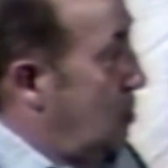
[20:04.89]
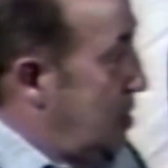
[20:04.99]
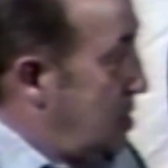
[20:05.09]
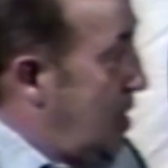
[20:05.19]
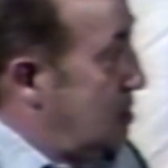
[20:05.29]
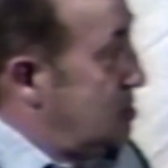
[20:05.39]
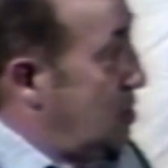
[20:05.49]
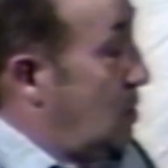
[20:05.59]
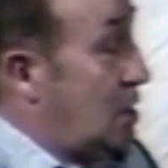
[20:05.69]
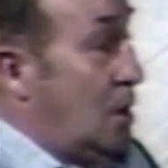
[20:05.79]
went down
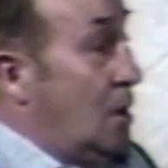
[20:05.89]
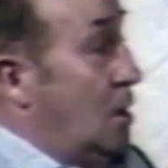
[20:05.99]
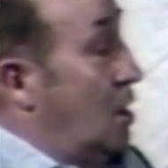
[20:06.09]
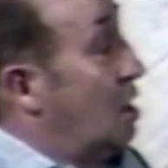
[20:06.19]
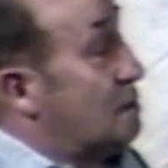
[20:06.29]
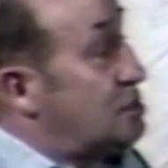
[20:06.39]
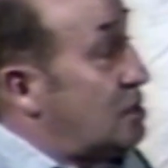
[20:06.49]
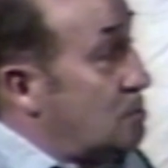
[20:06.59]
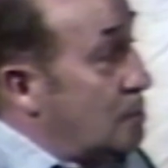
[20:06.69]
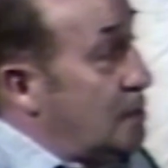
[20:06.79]
so on. All of a
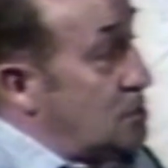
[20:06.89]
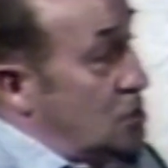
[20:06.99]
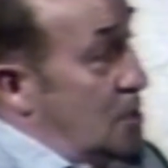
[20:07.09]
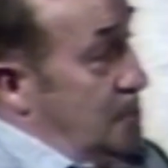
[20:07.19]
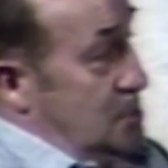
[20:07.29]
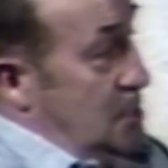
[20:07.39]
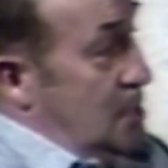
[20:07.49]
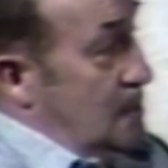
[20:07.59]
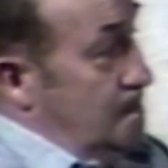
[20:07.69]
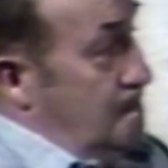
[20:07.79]
sudden we've got Sharpies again.